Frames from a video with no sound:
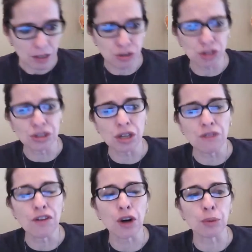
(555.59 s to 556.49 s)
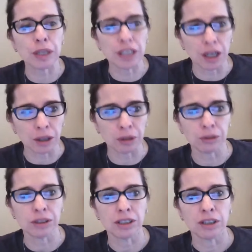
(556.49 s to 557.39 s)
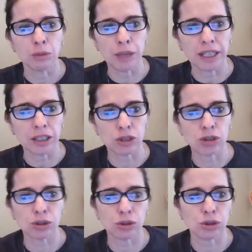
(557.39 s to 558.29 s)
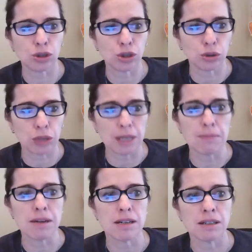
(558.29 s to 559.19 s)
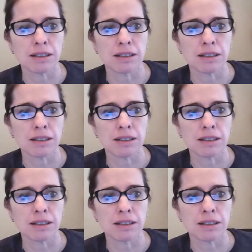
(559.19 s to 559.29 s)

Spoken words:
So far we know we can stream